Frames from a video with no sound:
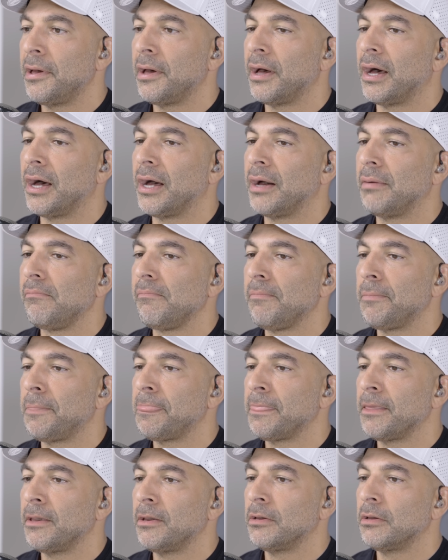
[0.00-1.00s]
Um,
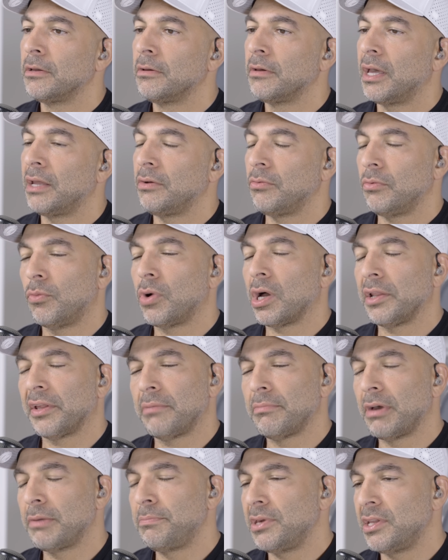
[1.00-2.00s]
and while
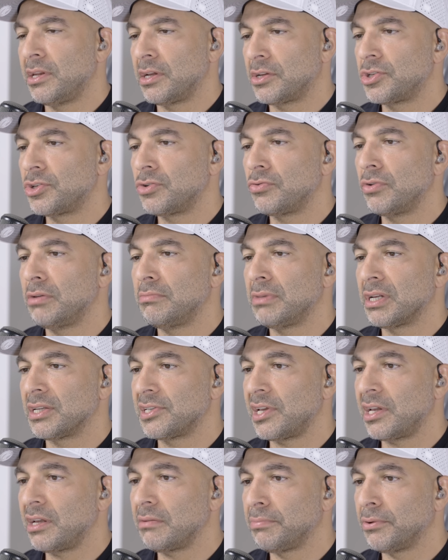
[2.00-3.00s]
that might be an extreme
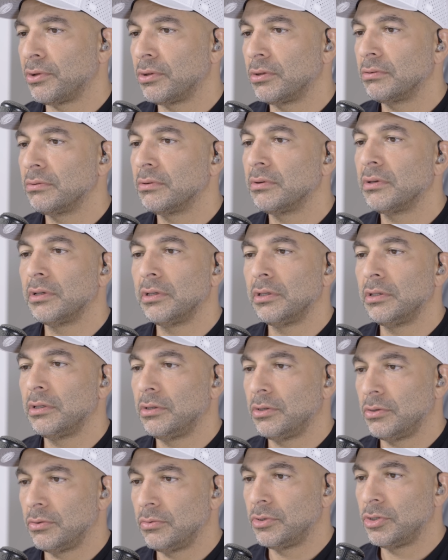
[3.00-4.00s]
example,
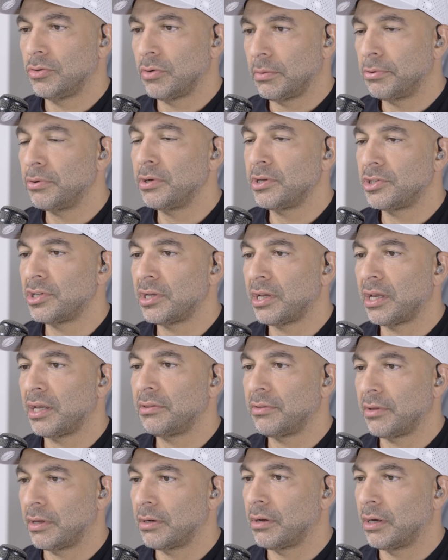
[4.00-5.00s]
you do
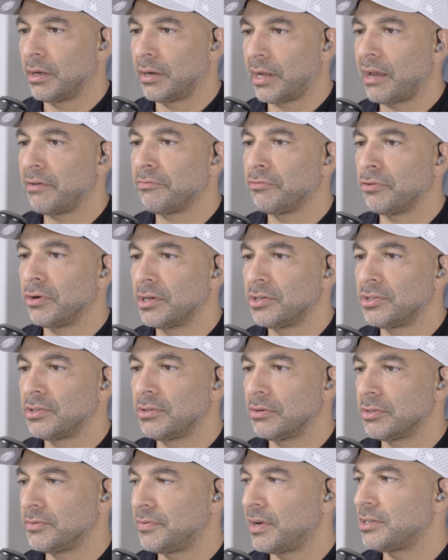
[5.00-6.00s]
appreciate that on average,
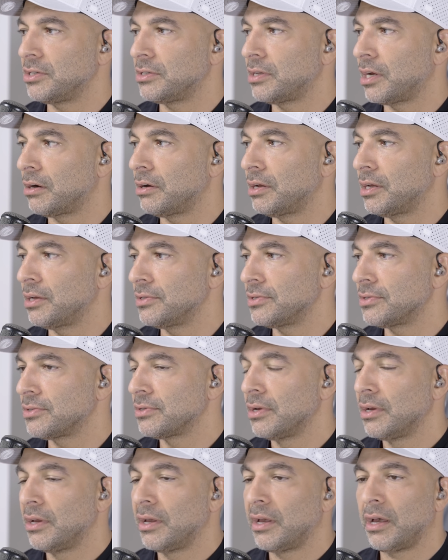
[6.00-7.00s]
those vegetarians
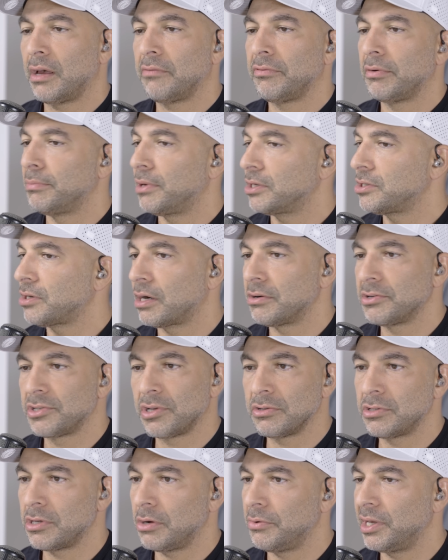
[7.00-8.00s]
have a much higher
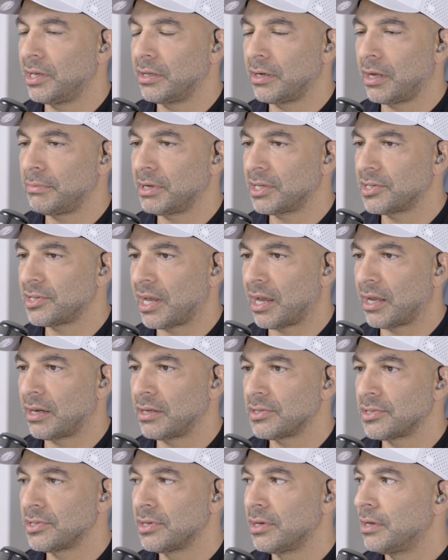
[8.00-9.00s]
socioeconomic
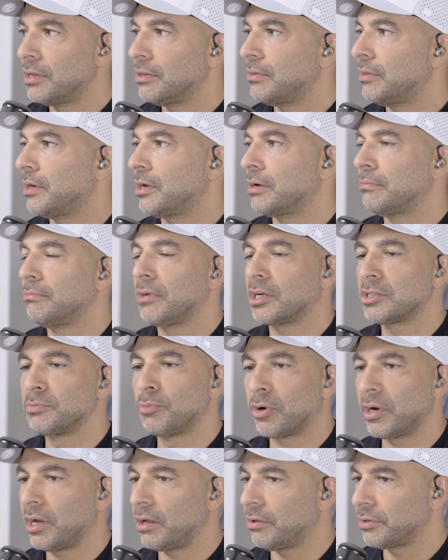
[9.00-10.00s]
status. They are much
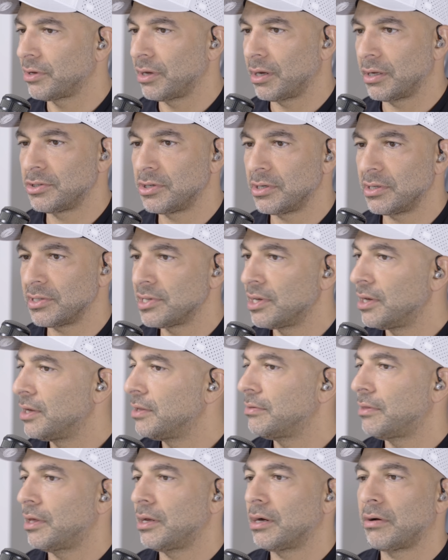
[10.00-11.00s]
more health conscious.
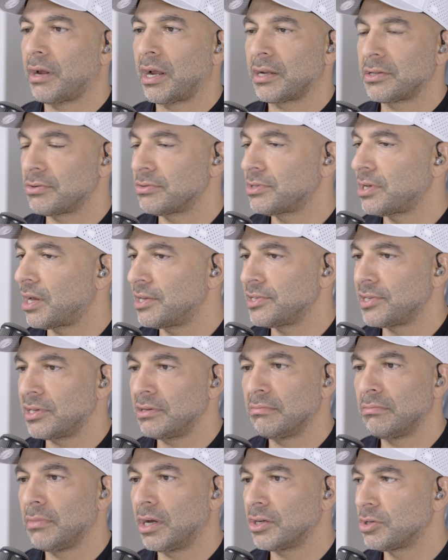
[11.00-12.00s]
They are
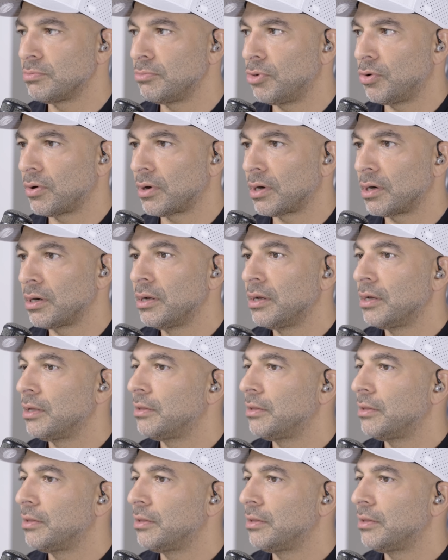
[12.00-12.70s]
exercising much more.